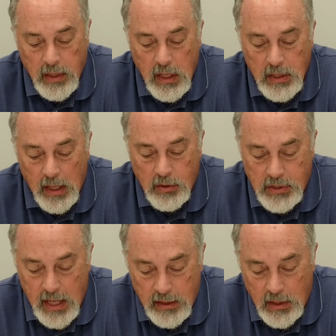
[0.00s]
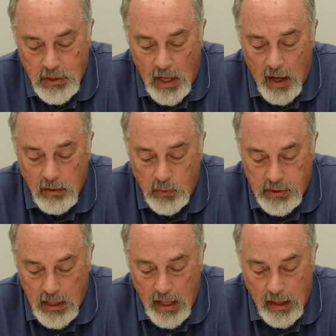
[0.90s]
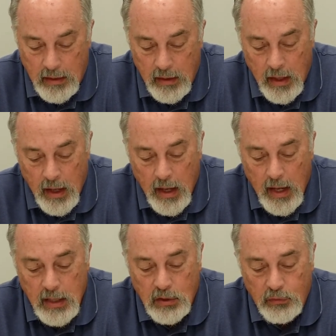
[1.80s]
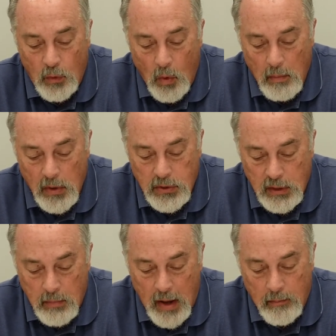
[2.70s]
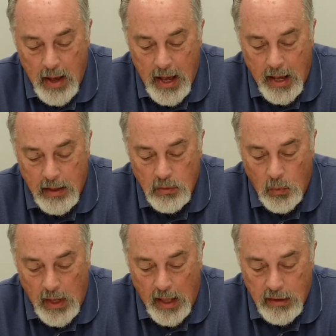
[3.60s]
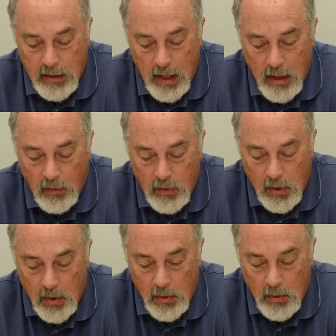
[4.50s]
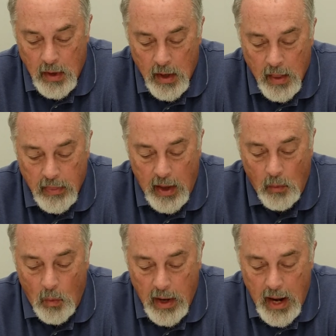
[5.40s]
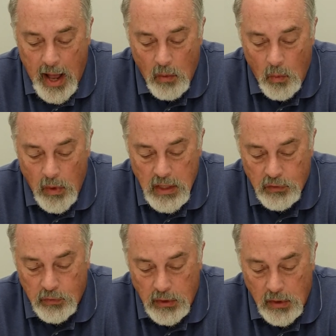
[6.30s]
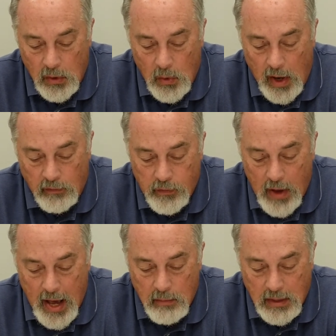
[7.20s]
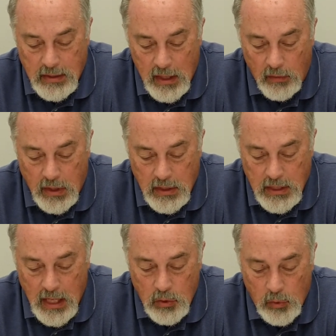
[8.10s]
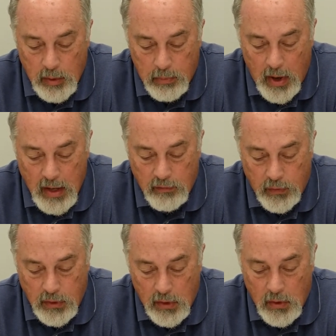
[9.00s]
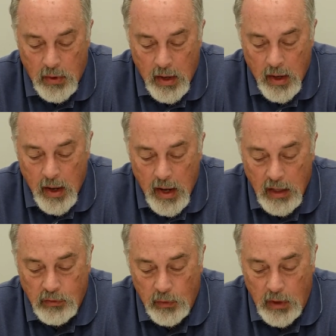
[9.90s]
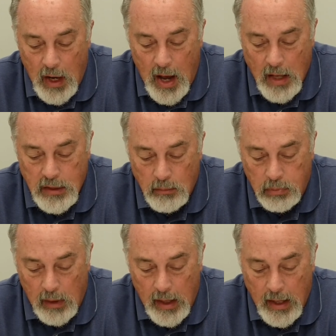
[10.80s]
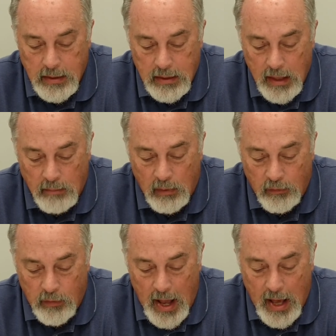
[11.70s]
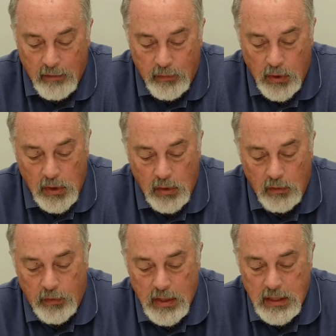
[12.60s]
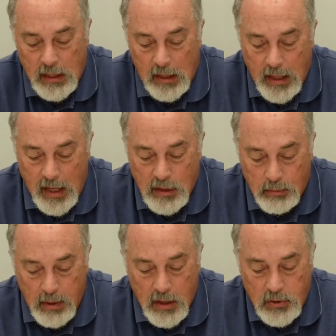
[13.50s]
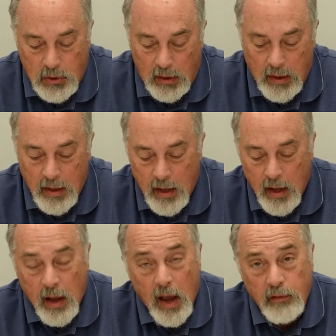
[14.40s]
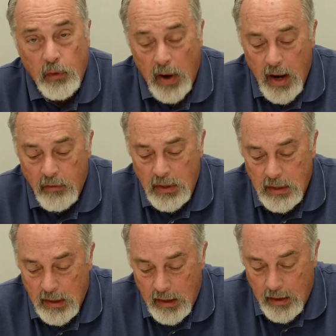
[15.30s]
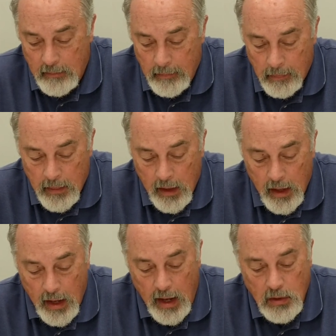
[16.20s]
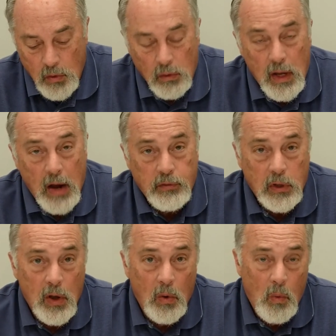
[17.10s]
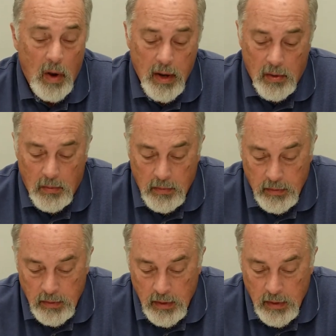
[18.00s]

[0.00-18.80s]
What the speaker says: We need to understand that John was saying, it is foremost in my mind when I think of you that what I wish for you and find myself continually praying for you is for God to bless and provide for you physically and spiritually, and for everything in your life to go well.